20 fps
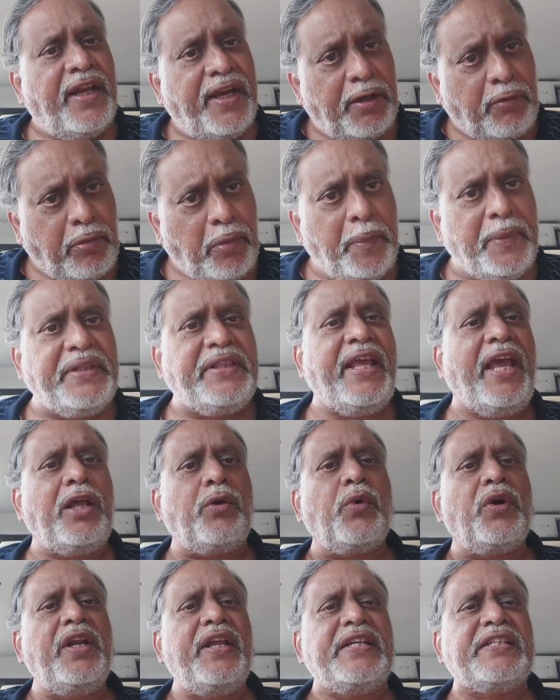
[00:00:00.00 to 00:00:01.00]
it will be there
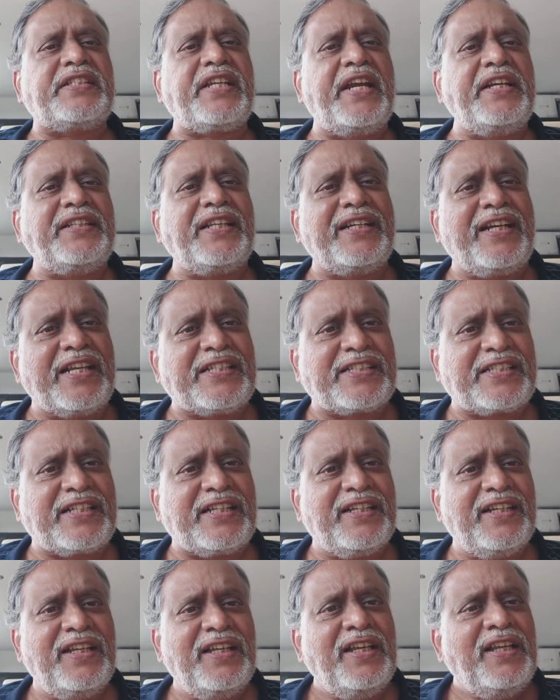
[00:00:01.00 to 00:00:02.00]
only inside the desk.